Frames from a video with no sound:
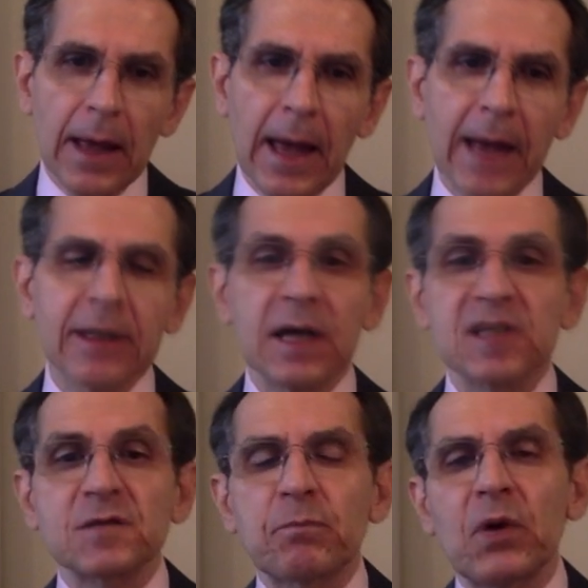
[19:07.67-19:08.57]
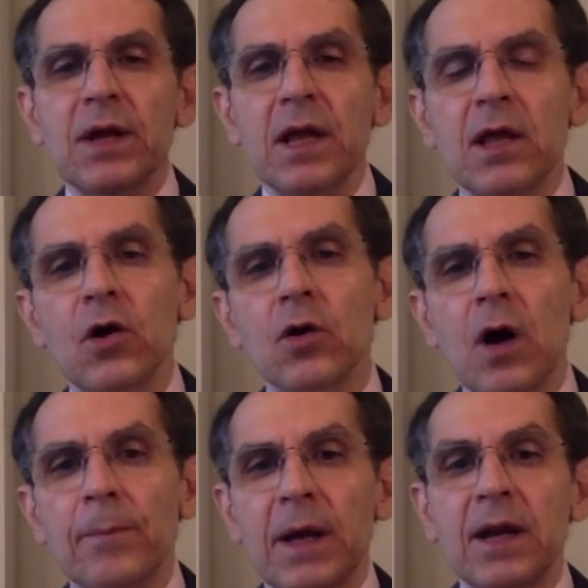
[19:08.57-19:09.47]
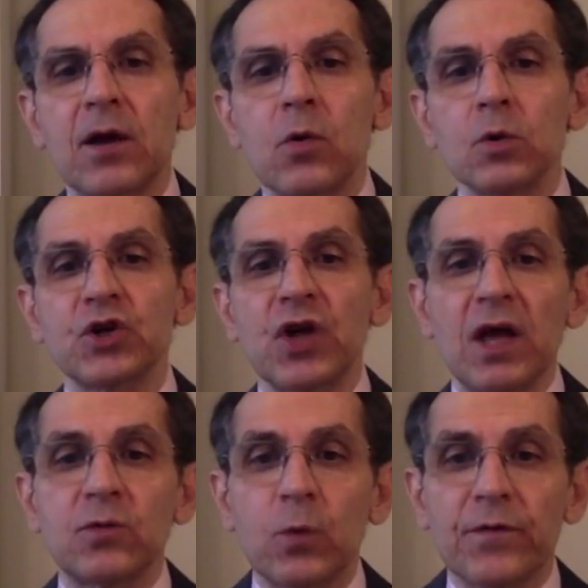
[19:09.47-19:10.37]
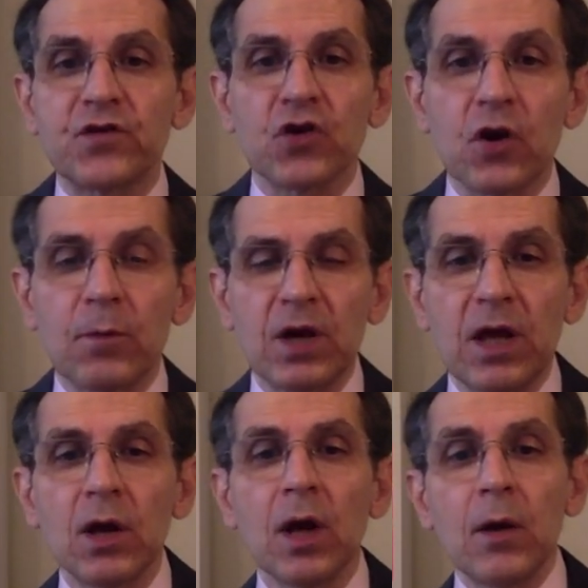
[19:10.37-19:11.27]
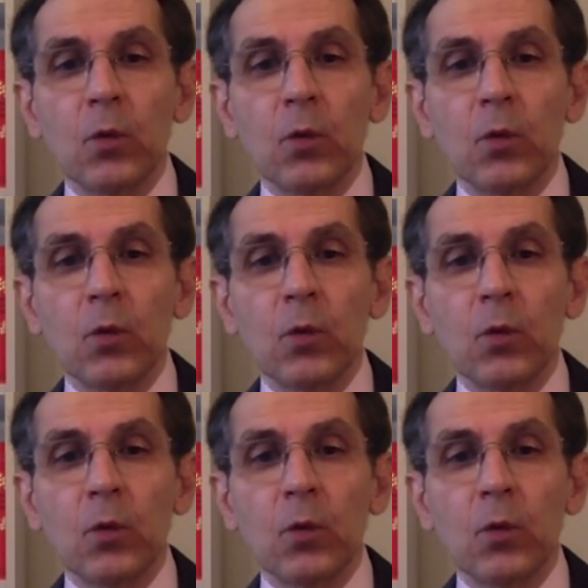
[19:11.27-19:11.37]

and splitting Europe and negotiate with Germany,